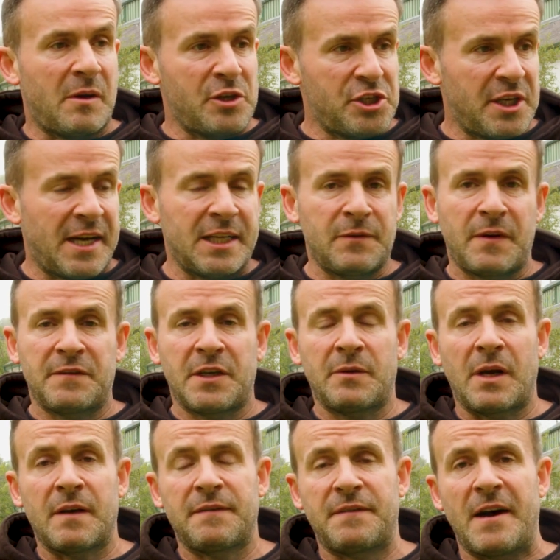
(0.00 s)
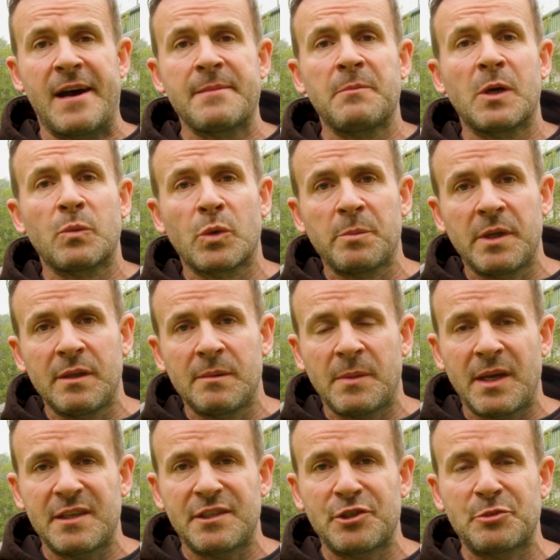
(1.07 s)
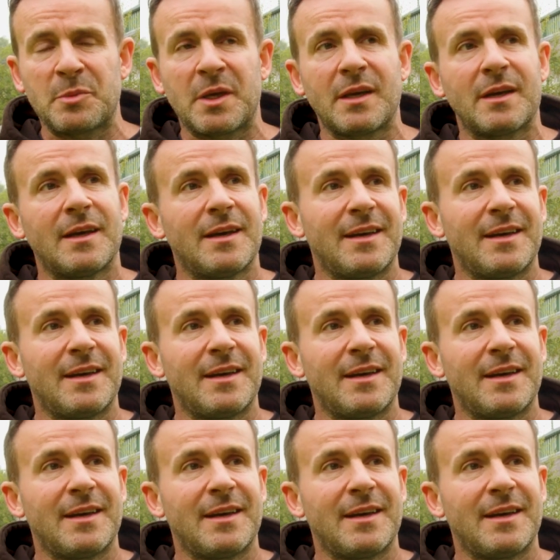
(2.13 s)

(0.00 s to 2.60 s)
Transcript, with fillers: a shadow of a doubt, a farmer woman messaged me